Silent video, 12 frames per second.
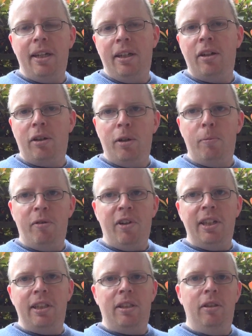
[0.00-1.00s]
and they're going to
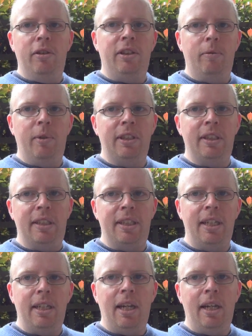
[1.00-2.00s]
provide the solution, which is
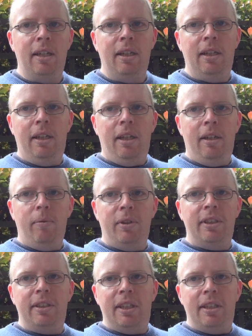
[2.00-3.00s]

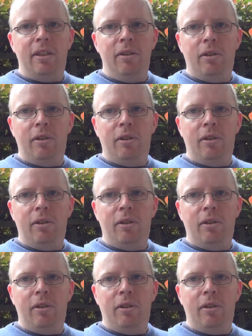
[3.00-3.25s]
this